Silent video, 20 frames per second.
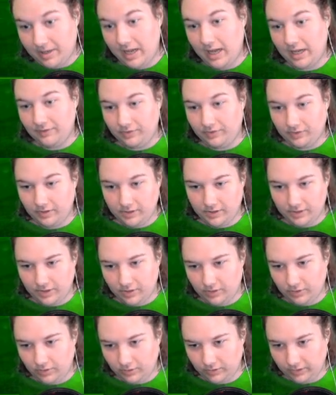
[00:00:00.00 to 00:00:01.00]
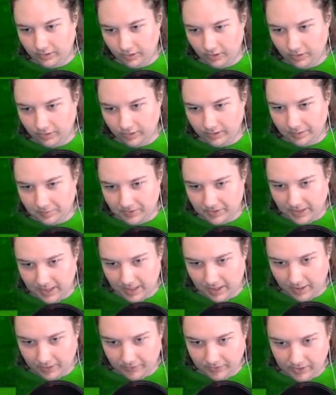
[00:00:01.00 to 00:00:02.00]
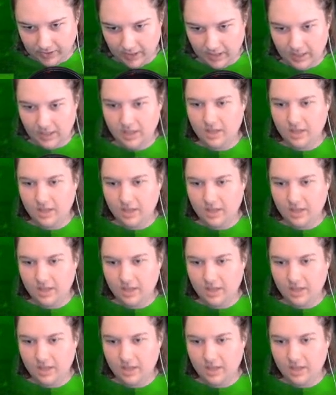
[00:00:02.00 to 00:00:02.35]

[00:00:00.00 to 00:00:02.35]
a handful of the gold themselves.